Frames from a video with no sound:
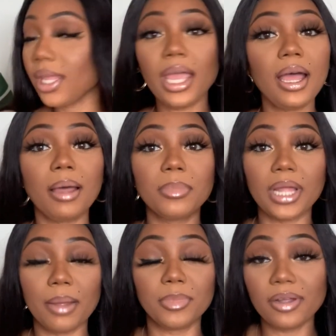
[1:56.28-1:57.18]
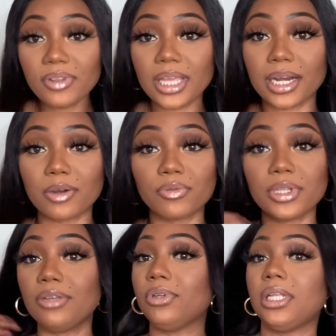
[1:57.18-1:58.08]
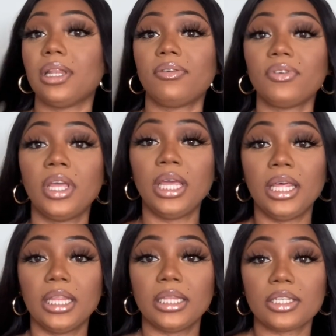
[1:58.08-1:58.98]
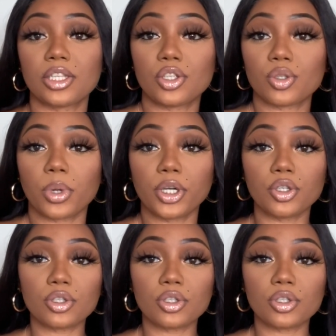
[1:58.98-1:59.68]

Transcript: yeah, I'm, I'm loving it. I really, really love this sweater